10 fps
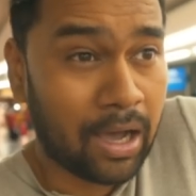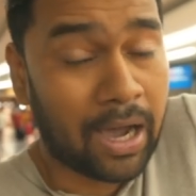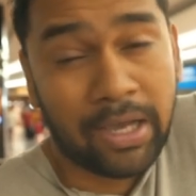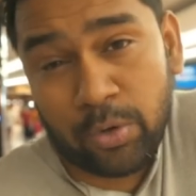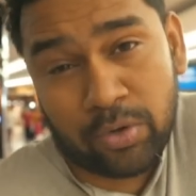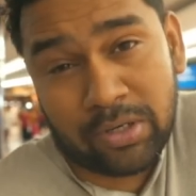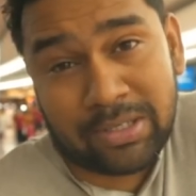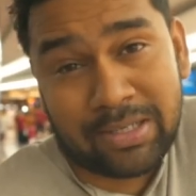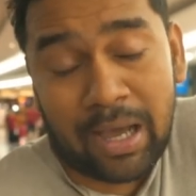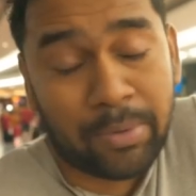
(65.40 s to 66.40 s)

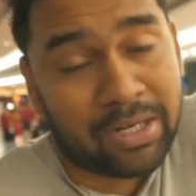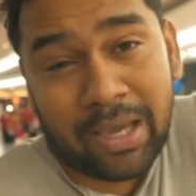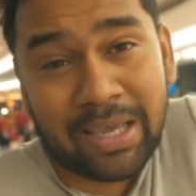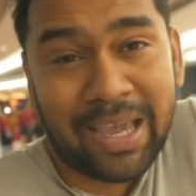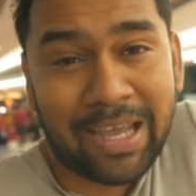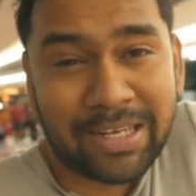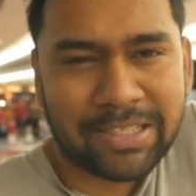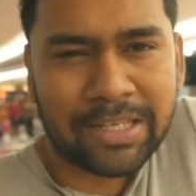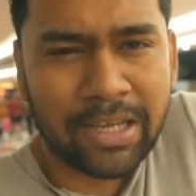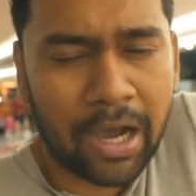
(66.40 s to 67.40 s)
I hate
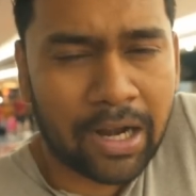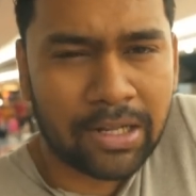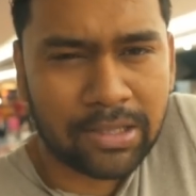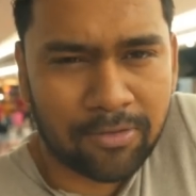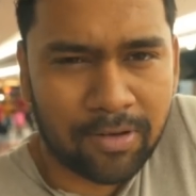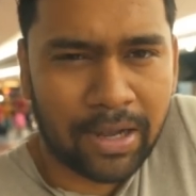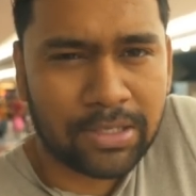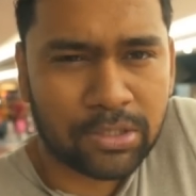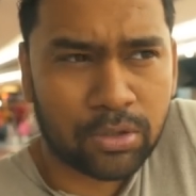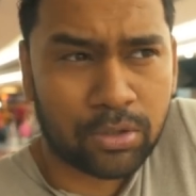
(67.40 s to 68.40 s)
sitting idle in the
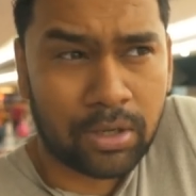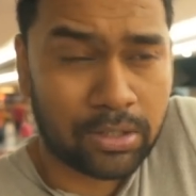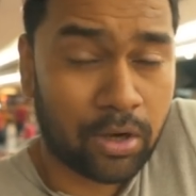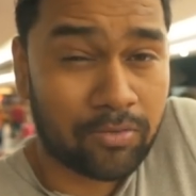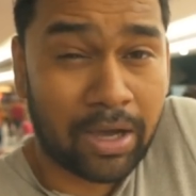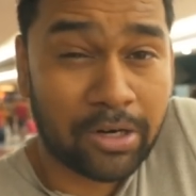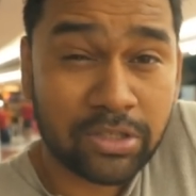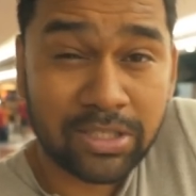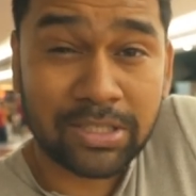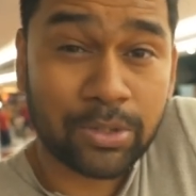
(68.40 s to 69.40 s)
flight, so I thought why
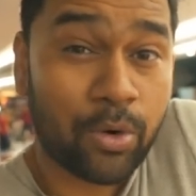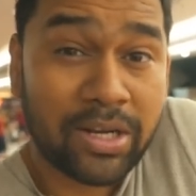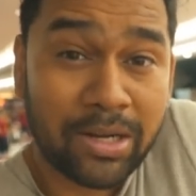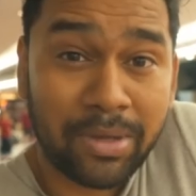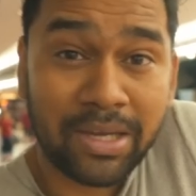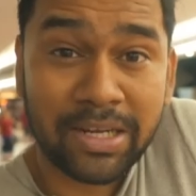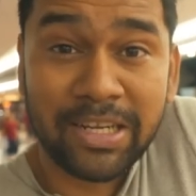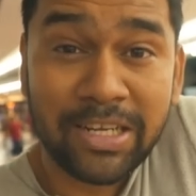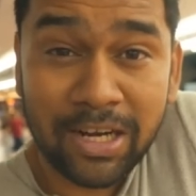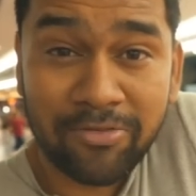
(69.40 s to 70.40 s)
not just go ahead and make a
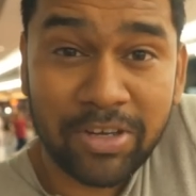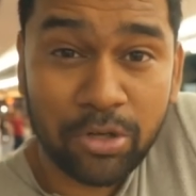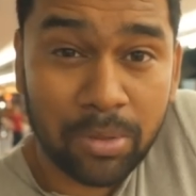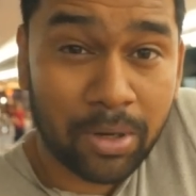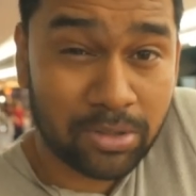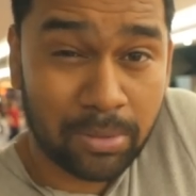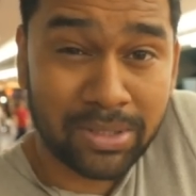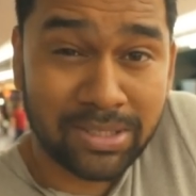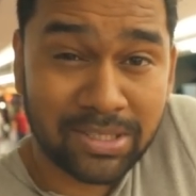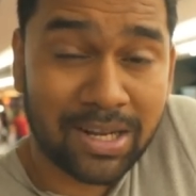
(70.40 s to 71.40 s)
detailed video about the
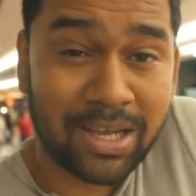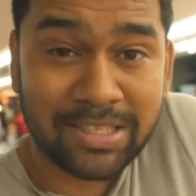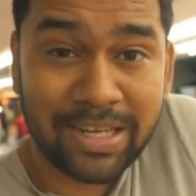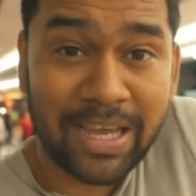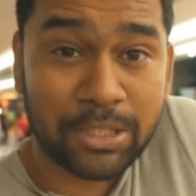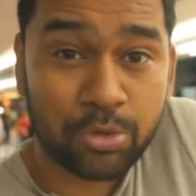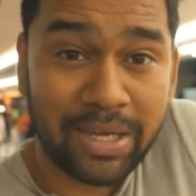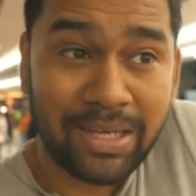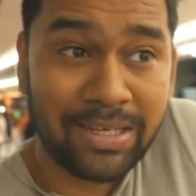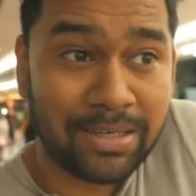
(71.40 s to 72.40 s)
business class in
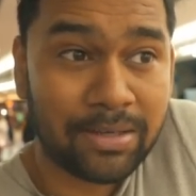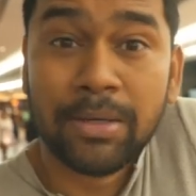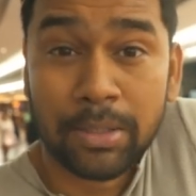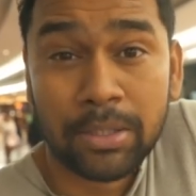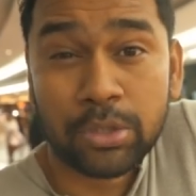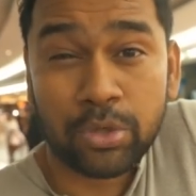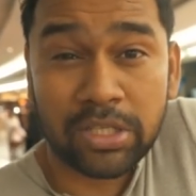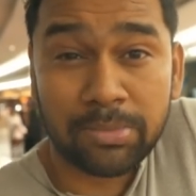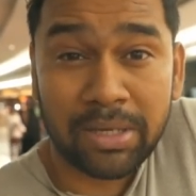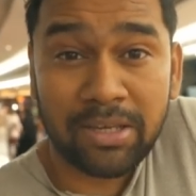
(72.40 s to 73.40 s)
A380. So here
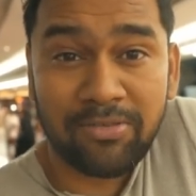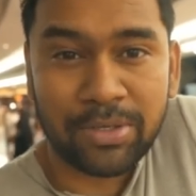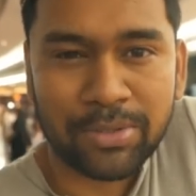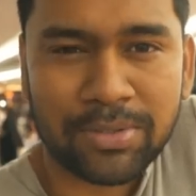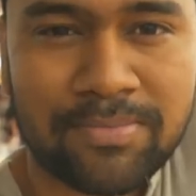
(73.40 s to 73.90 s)
is my review.